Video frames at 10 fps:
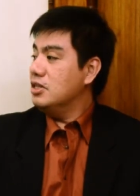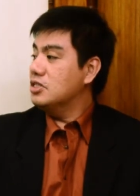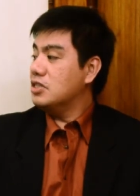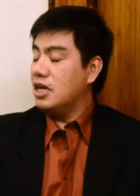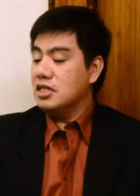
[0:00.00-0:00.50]

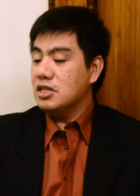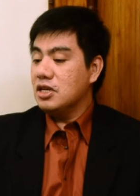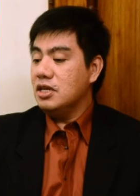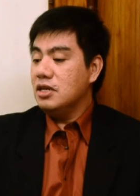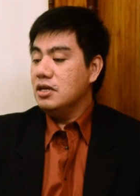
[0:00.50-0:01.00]
this
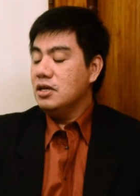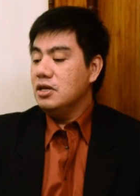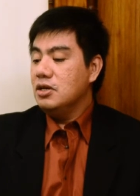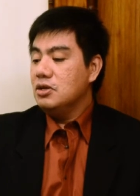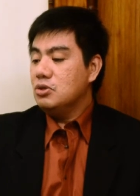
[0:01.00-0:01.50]
country
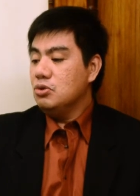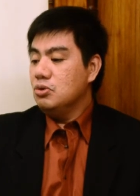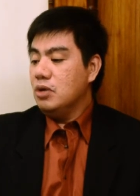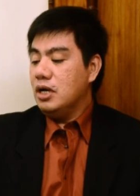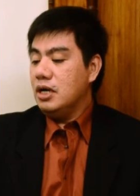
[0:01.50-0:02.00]

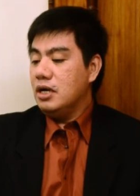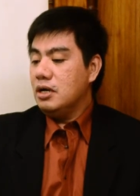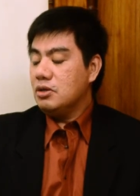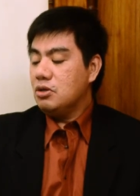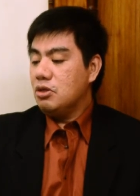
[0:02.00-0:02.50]
to
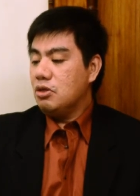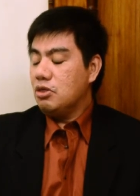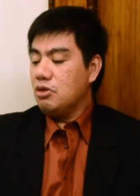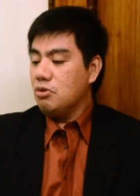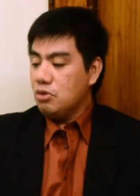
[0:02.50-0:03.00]

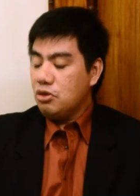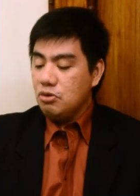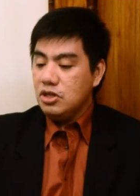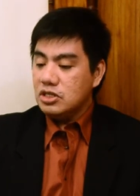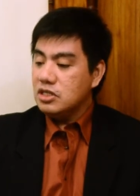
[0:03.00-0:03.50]

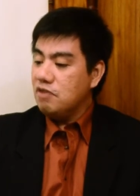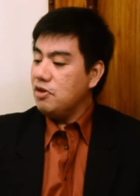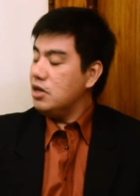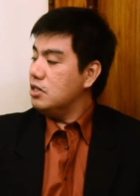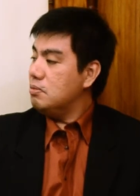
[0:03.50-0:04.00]
through this
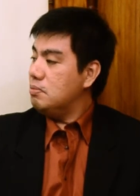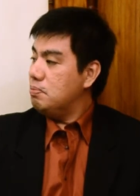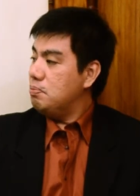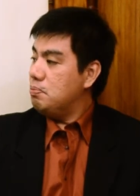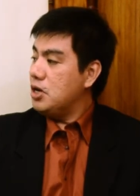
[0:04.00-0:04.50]
difficult
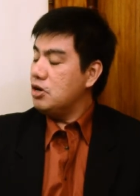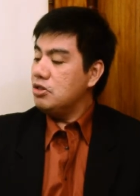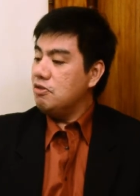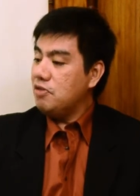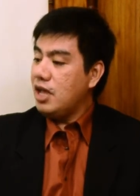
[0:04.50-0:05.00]

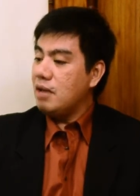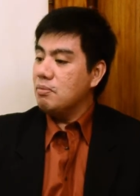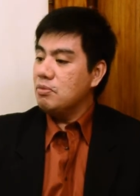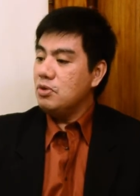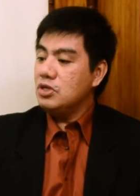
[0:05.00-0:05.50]
period of time.
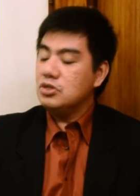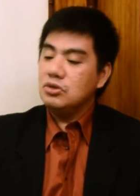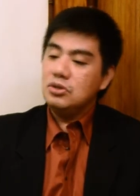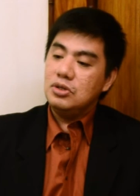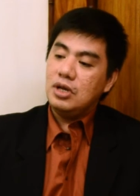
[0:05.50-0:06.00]
We should.